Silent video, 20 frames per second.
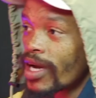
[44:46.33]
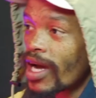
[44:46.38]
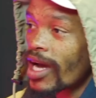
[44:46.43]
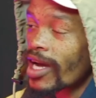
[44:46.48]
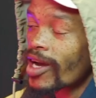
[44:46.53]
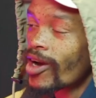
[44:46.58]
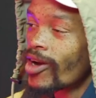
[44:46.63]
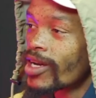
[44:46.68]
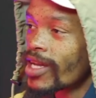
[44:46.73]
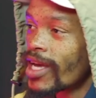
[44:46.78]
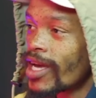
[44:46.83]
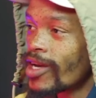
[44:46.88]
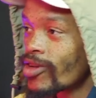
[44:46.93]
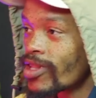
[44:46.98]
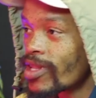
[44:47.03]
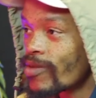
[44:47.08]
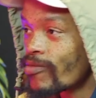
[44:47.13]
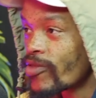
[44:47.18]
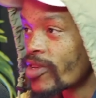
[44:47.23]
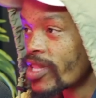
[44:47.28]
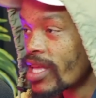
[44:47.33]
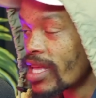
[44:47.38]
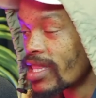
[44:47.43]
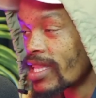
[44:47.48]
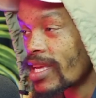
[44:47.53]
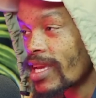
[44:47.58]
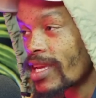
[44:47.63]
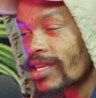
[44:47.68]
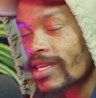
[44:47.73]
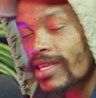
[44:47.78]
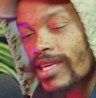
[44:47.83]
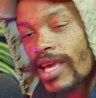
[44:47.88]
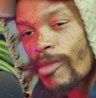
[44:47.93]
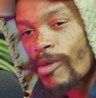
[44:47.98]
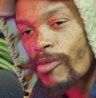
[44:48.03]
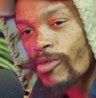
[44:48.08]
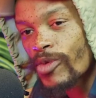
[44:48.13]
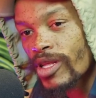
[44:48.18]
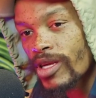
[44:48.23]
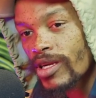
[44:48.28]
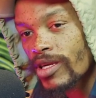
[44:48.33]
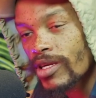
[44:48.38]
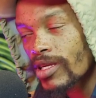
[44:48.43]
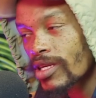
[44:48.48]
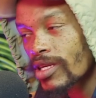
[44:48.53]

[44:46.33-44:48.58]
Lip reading: can't hate on them for that. They came up with a